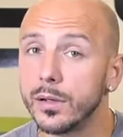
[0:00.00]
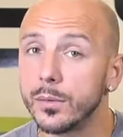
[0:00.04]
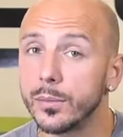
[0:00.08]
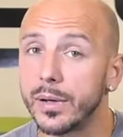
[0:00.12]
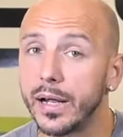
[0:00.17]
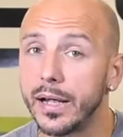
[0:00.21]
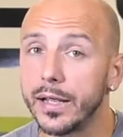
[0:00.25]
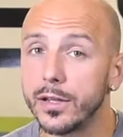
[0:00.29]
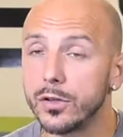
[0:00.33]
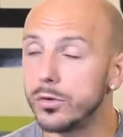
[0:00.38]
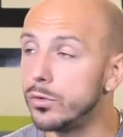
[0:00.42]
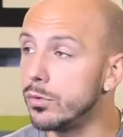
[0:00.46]

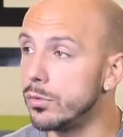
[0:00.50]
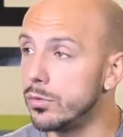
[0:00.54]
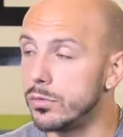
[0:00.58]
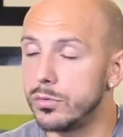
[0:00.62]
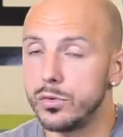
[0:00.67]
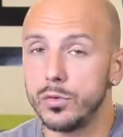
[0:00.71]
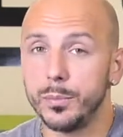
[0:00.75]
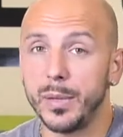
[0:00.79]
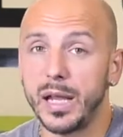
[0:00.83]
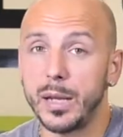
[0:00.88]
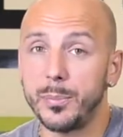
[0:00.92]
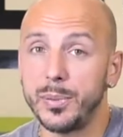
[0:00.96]
right?
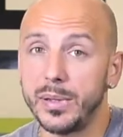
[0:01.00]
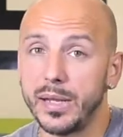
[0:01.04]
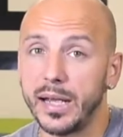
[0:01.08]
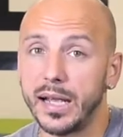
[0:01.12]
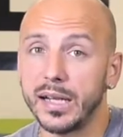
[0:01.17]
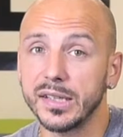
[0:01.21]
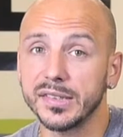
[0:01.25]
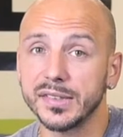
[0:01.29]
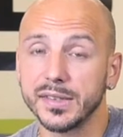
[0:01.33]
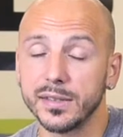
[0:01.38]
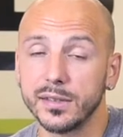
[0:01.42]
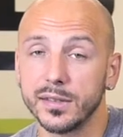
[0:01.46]
You may be
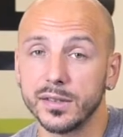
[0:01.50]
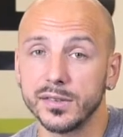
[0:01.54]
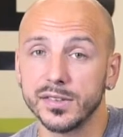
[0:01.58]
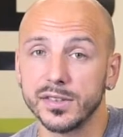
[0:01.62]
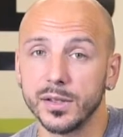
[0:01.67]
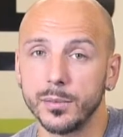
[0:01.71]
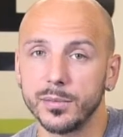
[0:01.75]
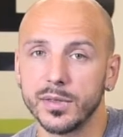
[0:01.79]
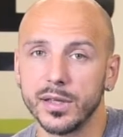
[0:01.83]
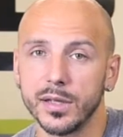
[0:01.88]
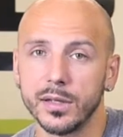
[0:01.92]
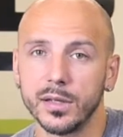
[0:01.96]
excellent at
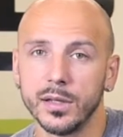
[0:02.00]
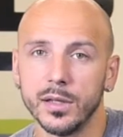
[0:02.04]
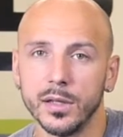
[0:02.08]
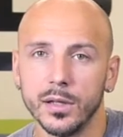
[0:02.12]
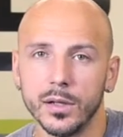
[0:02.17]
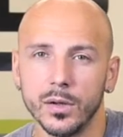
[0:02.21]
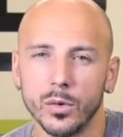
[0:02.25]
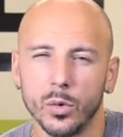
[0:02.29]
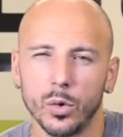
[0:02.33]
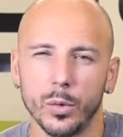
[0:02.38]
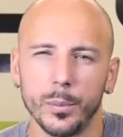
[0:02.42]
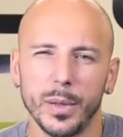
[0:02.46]
something
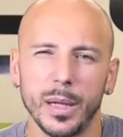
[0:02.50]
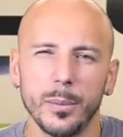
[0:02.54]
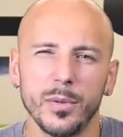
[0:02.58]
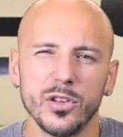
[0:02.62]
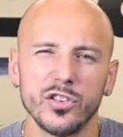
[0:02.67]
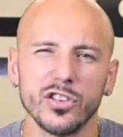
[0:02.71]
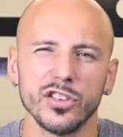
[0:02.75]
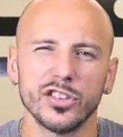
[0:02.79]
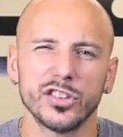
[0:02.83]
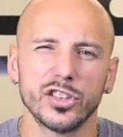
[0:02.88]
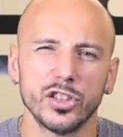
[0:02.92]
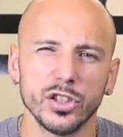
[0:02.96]
or maybe
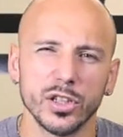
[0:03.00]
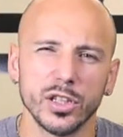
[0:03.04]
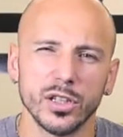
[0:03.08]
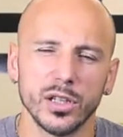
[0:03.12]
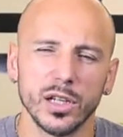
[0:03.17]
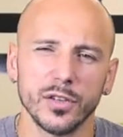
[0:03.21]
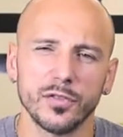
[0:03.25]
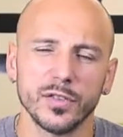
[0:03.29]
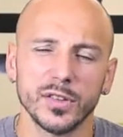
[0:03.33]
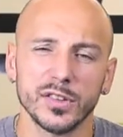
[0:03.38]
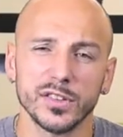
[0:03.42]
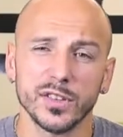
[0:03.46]
just good
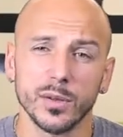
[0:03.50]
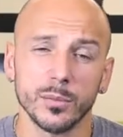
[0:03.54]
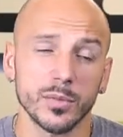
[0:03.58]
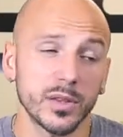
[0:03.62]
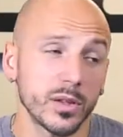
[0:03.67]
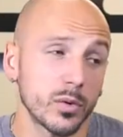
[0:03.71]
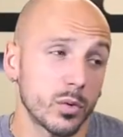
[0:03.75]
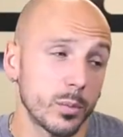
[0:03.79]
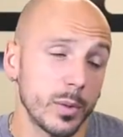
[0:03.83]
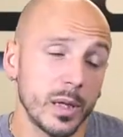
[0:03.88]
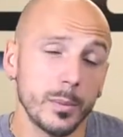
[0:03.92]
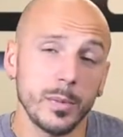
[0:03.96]
enough at
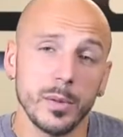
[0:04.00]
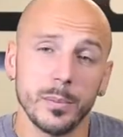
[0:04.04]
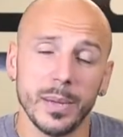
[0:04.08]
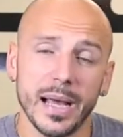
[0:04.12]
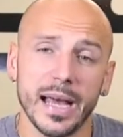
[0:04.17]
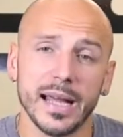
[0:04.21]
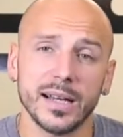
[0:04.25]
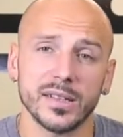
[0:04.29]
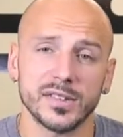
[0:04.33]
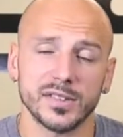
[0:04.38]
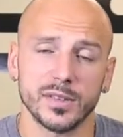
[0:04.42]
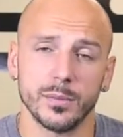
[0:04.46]
something or maybe
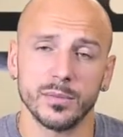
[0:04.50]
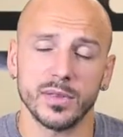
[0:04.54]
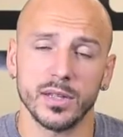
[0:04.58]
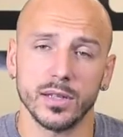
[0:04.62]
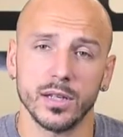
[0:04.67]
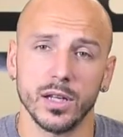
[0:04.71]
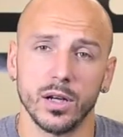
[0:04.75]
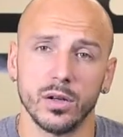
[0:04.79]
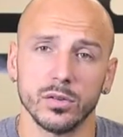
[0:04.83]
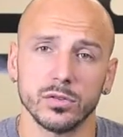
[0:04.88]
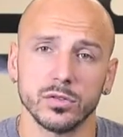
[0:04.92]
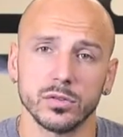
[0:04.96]
bad at
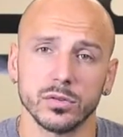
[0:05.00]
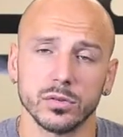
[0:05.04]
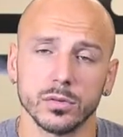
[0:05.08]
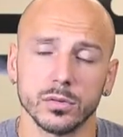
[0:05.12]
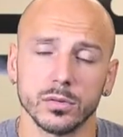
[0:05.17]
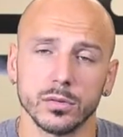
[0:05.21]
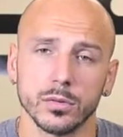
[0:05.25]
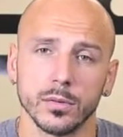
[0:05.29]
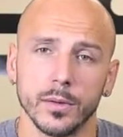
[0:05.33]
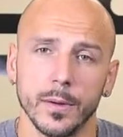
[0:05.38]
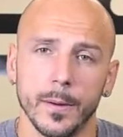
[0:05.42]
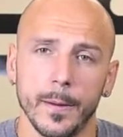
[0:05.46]
something else,
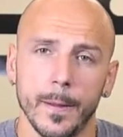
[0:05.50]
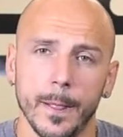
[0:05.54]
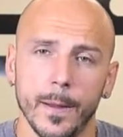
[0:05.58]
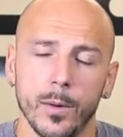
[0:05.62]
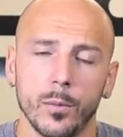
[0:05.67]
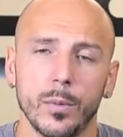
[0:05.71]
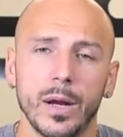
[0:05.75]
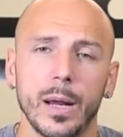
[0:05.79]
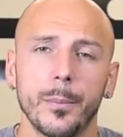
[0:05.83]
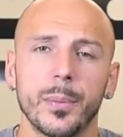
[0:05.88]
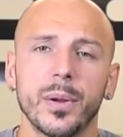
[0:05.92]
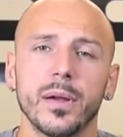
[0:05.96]

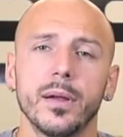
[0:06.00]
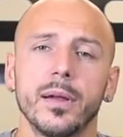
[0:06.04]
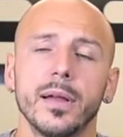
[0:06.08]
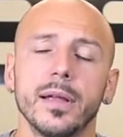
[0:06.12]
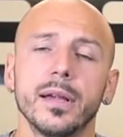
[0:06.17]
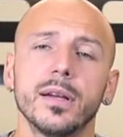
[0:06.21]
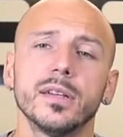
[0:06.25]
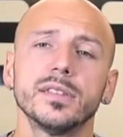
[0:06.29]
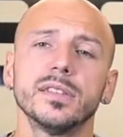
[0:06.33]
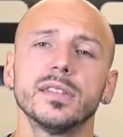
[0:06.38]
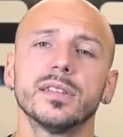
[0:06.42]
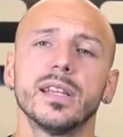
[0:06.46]
right? But
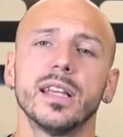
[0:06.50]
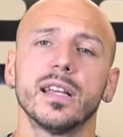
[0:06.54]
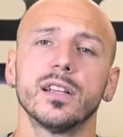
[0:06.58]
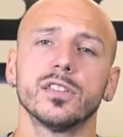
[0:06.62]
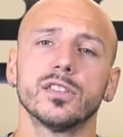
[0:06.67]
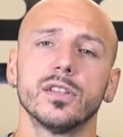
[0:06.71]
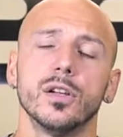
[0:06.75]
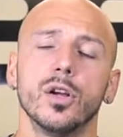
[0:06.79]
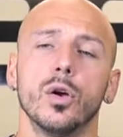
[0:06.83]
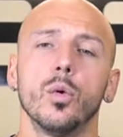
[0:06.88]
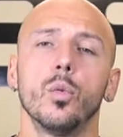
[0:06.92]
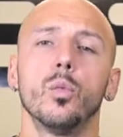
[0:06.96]
here's the thing
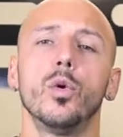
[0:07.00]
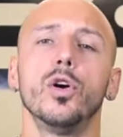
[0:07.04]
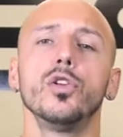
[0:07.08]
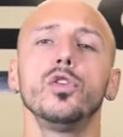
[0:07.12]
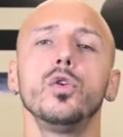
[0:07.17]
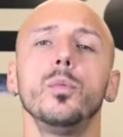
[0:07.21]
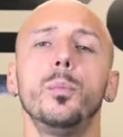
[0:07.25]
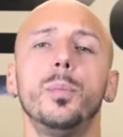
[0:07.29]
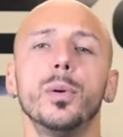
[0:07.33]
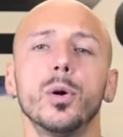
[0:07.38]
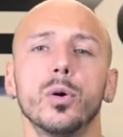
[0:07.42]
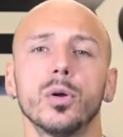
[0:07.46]
is, when
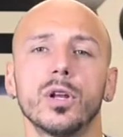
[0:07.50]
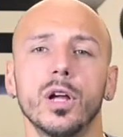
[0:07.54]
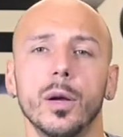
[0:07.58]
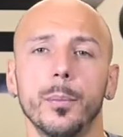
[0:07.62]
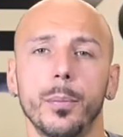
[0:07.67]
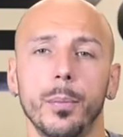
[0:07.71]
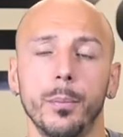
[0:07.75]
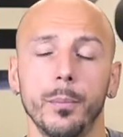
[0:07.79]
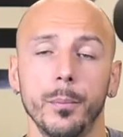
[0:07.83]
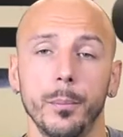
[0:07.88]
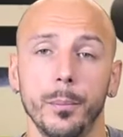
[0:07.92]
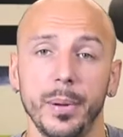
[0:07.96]
you build
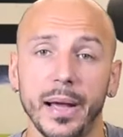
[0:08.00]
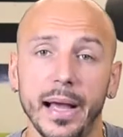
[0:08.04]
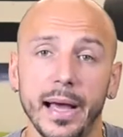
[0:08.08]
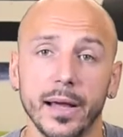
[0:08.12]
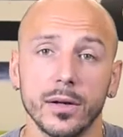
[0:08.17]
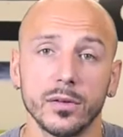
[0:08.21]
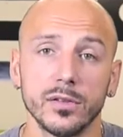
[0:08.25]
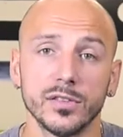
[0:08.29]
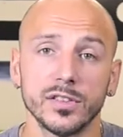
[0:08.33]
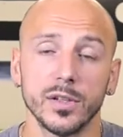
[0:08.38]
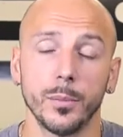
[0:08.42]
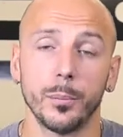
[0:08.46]
up
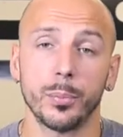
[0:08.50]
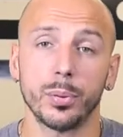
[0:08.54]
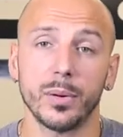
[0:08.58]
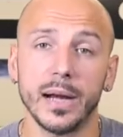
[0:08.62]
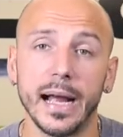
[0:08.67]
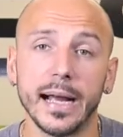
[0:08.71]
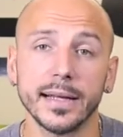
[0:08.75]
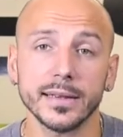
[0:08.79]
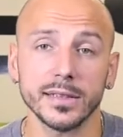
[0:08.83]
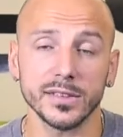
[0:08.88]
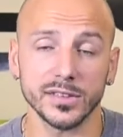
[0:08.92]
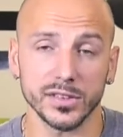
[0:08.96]
patterns and
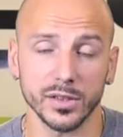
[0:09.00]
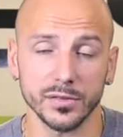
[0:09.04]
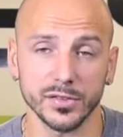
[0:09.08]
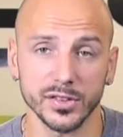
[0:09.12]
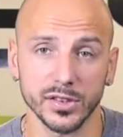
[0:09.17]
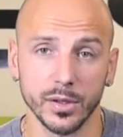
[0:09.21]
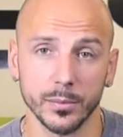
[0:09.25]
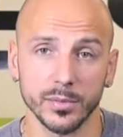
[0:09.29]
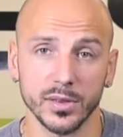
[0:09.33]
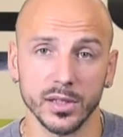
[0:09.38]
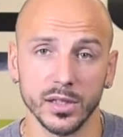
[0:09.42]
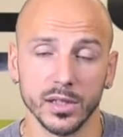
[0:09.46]
practice of
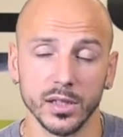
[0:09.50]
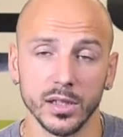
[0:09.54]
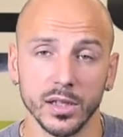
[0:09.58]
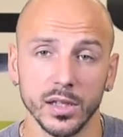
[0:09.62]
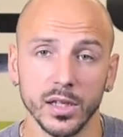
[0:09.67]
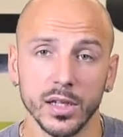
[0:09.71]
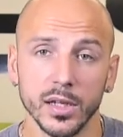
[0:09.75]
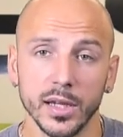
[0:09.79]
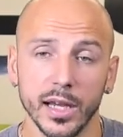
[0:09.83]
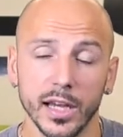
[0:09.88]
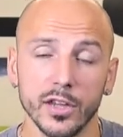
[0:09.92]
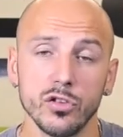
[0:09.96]
something
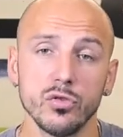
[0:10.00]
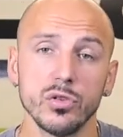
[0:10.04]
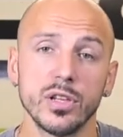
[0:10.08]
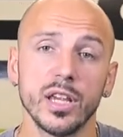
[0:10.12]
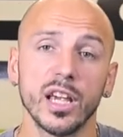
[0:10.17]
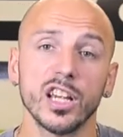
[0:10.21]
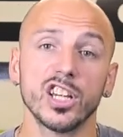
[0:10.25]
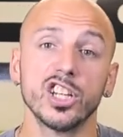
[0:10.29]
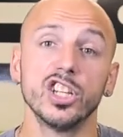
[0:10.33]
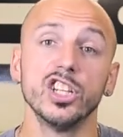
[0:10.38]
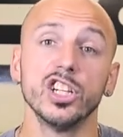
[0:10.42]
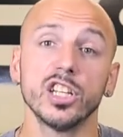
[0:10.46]
and you
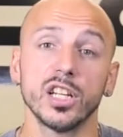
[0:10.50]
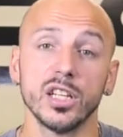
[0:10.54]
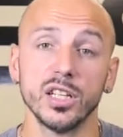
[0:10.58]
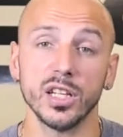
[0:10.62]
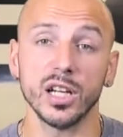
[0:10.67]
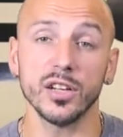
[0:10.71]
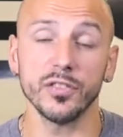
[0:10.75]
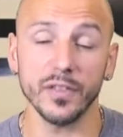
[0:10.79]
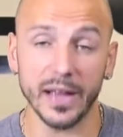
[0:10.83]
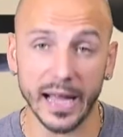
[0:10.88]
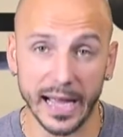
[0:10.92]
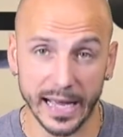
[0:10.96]
get good
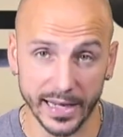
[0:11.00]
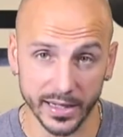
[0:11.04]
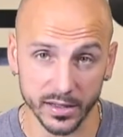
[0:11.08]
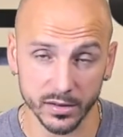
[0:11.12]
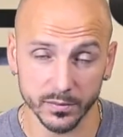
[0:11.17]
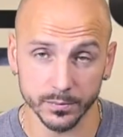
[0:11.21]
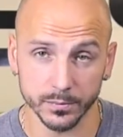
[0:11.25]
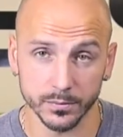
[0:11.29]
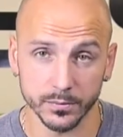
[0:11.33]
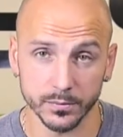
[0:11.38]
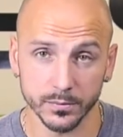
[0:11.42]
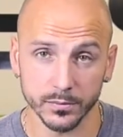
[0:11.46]
enough at
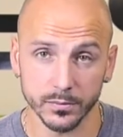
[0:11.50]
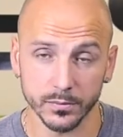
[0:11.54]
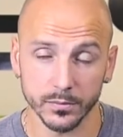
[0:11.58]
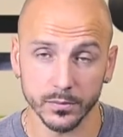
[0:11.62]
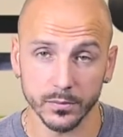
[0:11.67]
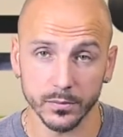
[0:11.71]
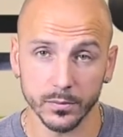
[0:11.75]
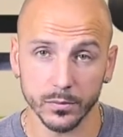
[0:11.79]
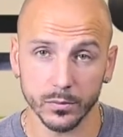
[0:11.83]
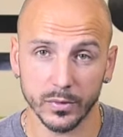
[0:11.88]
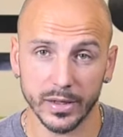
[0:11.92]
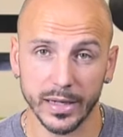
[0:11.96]
it,
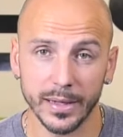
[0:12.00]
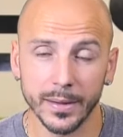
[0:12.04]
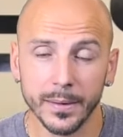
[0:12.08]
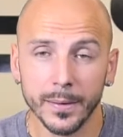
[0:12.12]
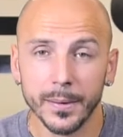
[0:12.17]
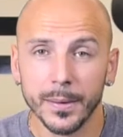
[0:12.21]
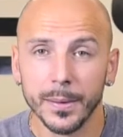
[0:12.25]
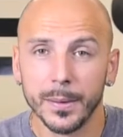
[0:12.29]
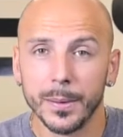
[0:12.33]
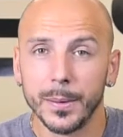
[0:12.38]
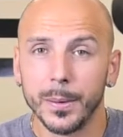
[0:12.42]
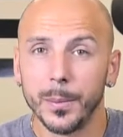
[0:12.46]
right?
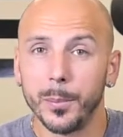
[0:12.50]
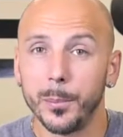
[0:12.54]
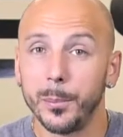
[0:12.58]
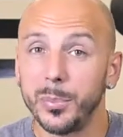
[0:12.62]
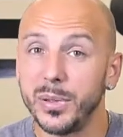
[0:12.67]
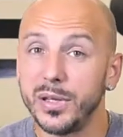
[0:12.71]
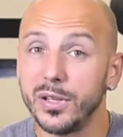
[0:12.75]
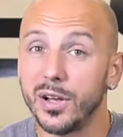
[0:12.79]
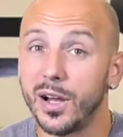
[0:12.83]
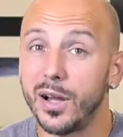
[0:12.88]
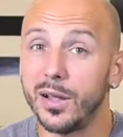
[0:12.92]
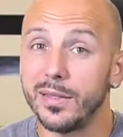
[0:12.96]

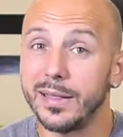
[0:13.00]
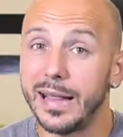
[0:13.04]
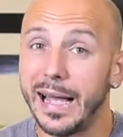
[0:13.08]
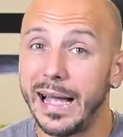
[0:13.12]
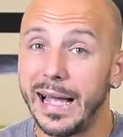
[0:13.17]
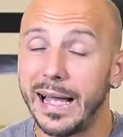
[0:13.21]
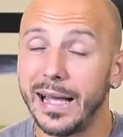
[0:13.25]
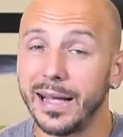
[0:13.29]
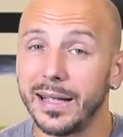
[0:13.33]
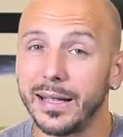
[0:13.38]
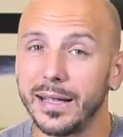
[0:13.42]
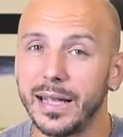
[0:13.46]
Beyond
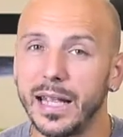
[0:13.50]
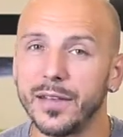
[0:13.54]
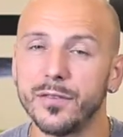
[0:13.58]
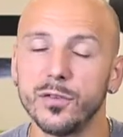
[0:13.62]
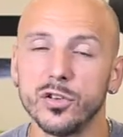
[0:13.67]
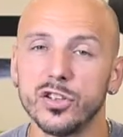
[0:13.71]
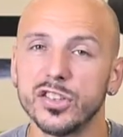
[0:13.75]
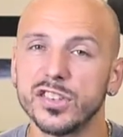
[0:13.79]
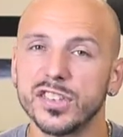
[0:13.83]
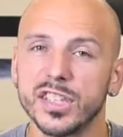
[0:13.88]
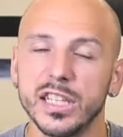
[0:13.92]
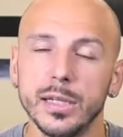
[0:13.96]
that, if
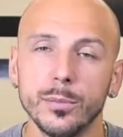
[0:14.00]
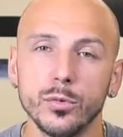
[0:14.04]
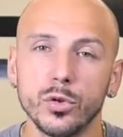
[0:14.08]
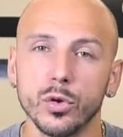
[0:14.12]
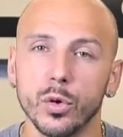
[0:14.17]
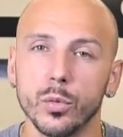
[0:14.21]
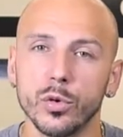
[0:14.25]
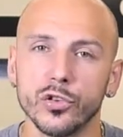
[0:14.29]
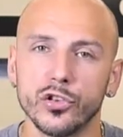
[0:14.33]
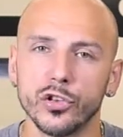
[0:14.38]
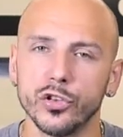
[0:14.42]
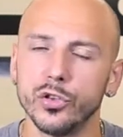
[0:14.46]
you just keep
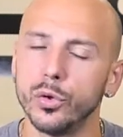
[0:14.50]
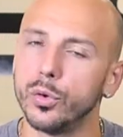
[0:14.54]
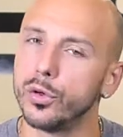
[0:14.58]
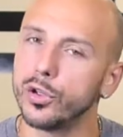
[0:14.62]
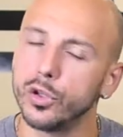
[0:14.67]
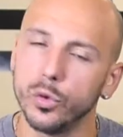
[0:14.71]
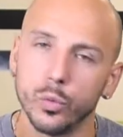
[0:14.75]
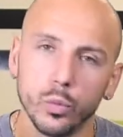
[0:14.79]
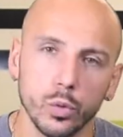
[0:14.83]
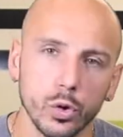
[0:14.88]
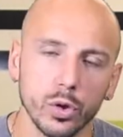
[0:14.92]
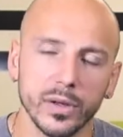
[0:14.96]
doing what you're doing,
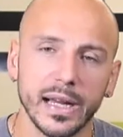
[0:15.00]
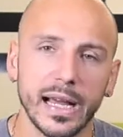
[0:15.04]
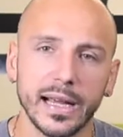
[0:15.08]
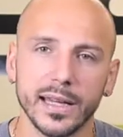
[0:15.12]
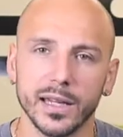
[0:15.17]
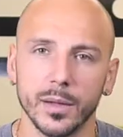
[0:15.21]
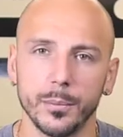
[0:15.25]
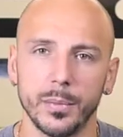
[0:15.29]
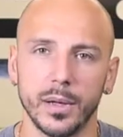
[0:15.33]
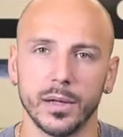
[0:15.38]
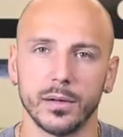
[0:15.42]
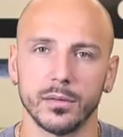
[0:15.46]
you will not
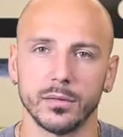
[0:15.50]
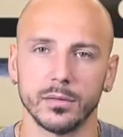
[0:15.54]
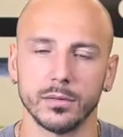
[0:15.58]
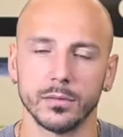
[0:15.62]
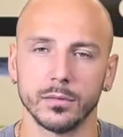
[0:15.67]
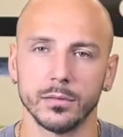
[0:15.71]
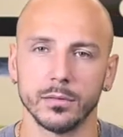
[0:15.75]
get better,